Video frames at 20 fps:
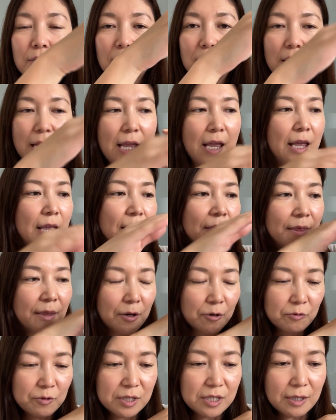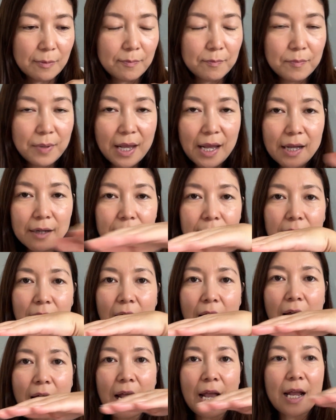and there was a big
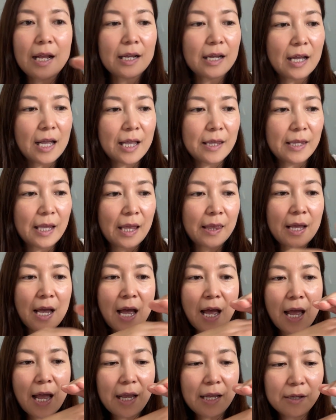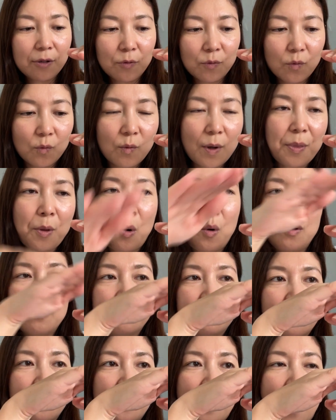line, and then I went
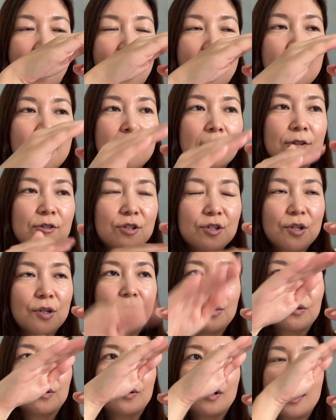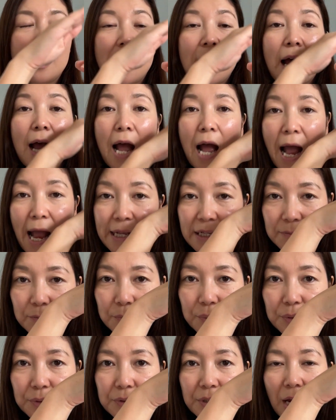over that to I can
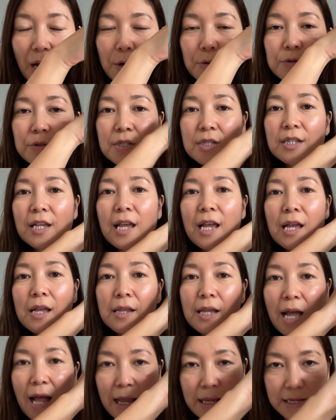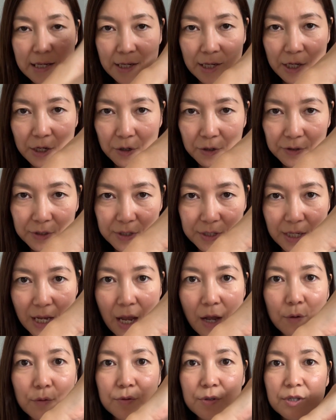pronounce and I can hear the
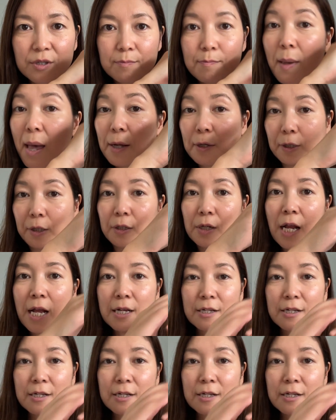sounds better.